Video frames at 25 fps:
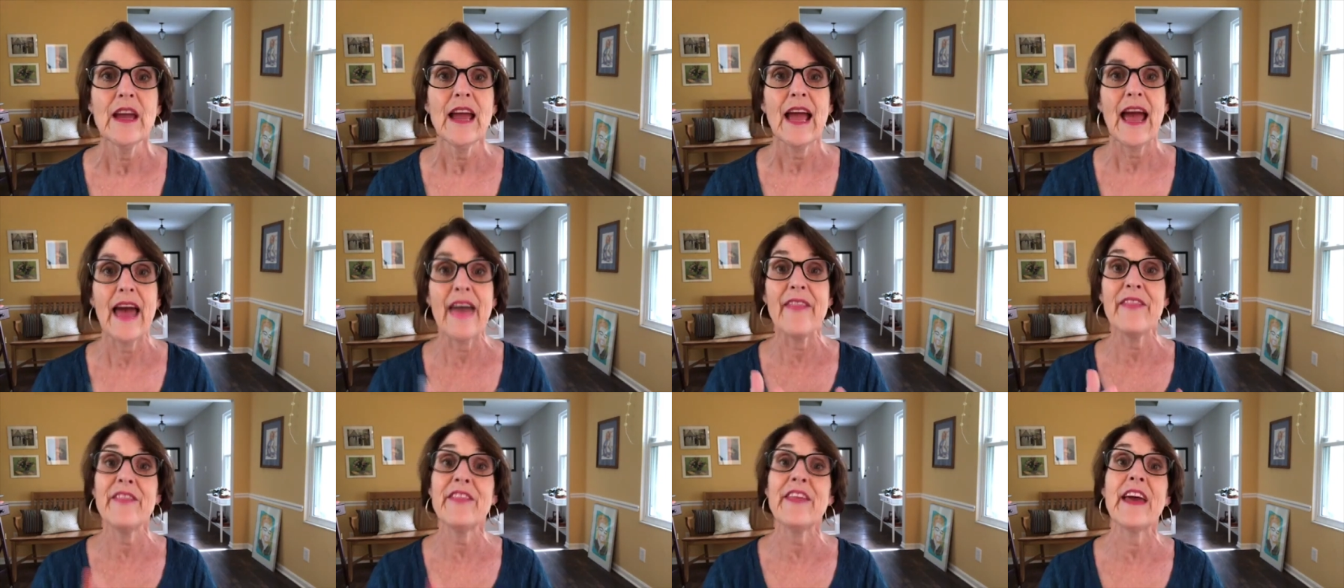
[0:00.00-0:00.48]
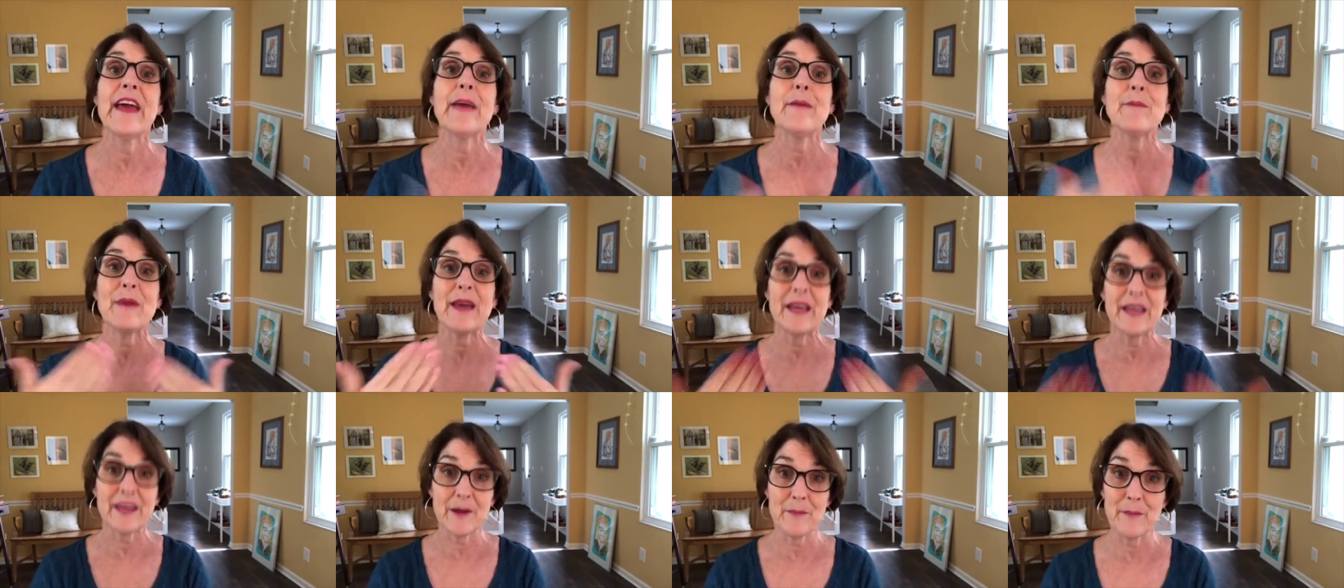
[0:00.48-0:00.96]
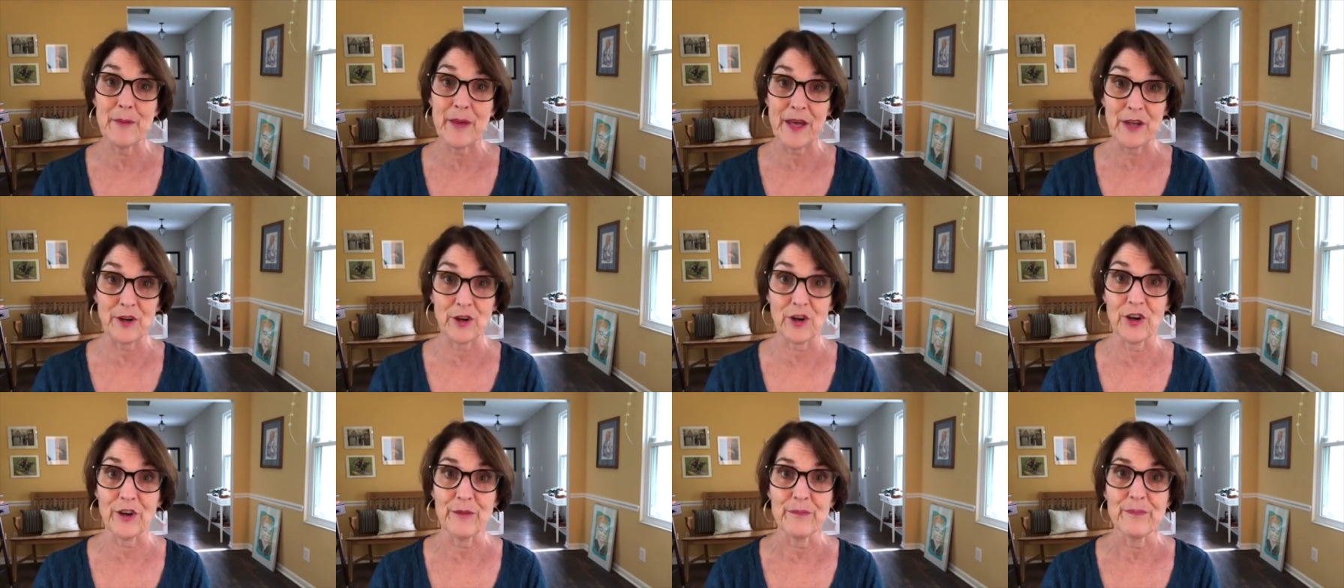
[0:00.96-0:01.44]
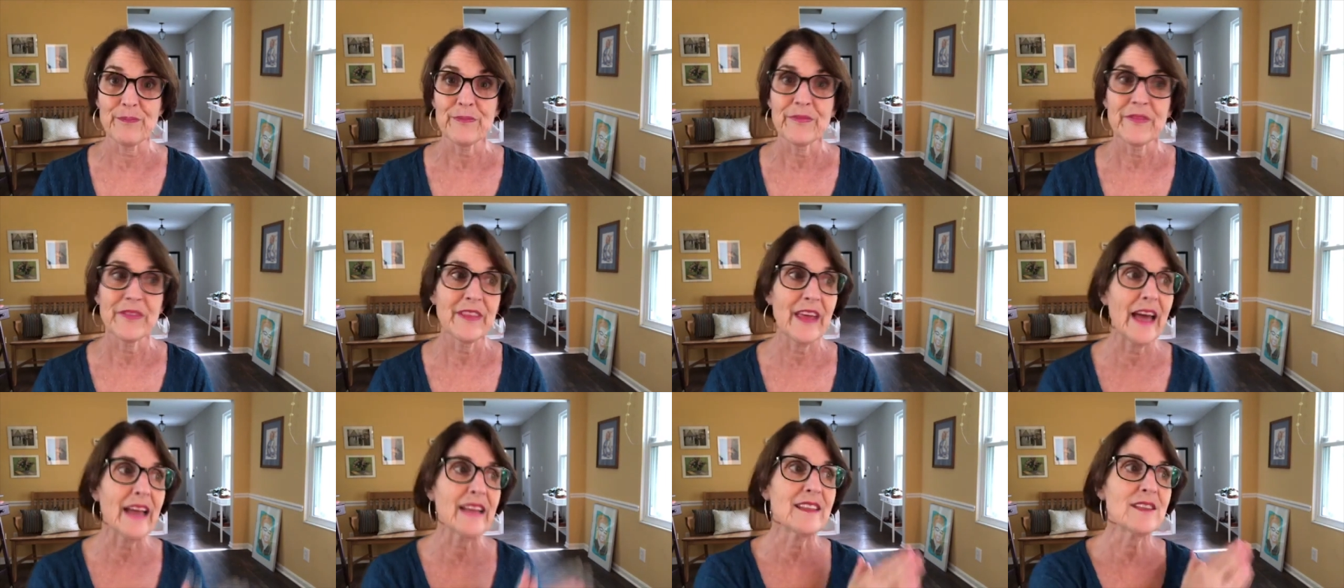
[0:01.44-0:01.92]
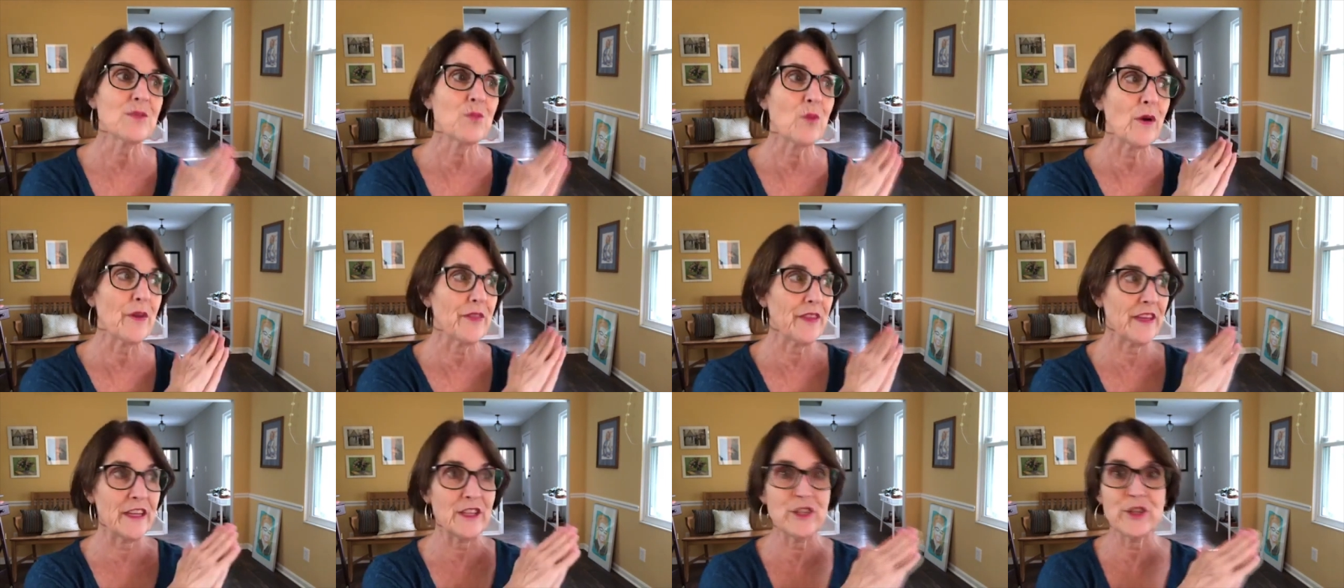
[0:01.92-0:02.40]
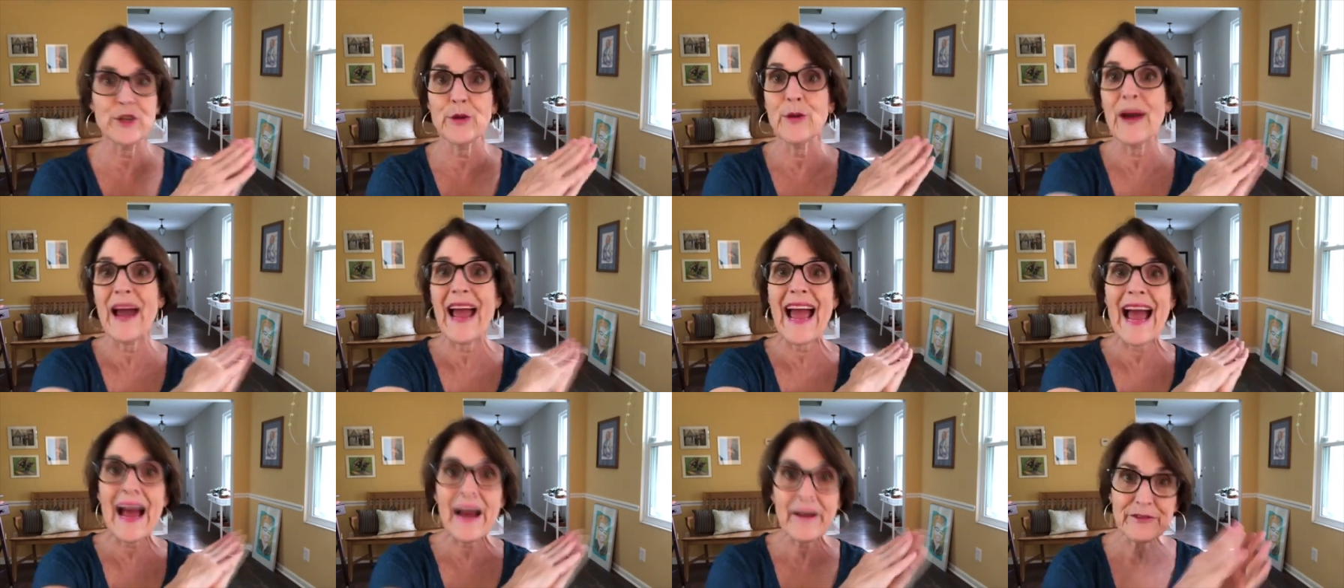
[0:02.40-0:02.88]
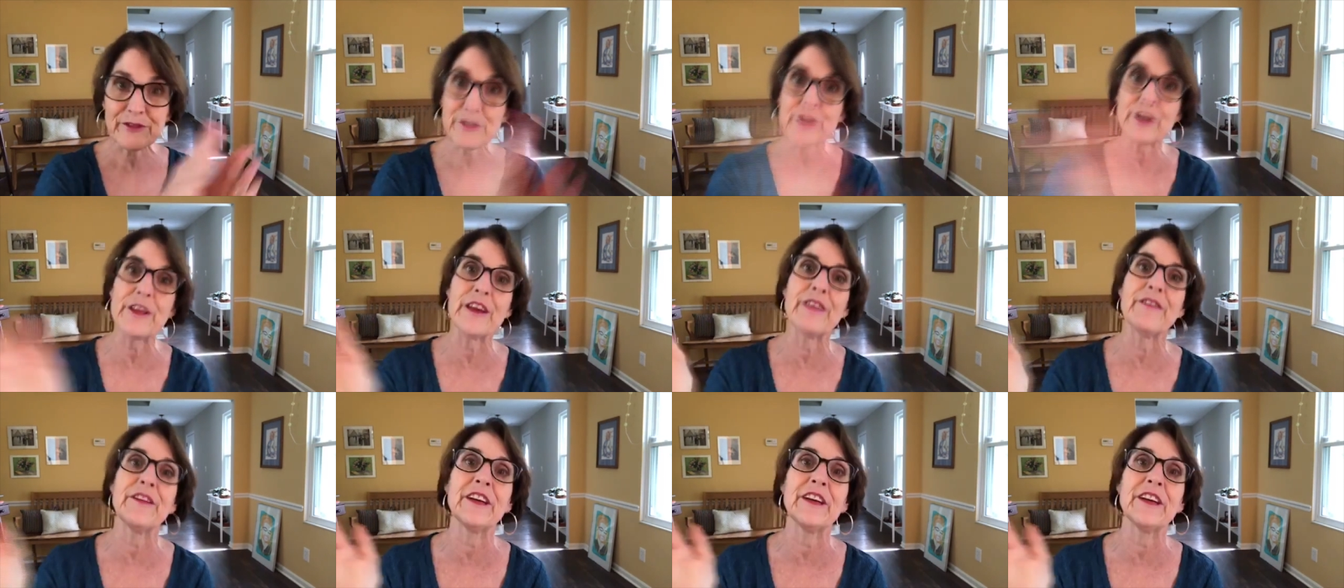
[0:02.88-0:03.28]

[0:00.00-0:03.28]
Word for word: and they make it better. That's what they do after they've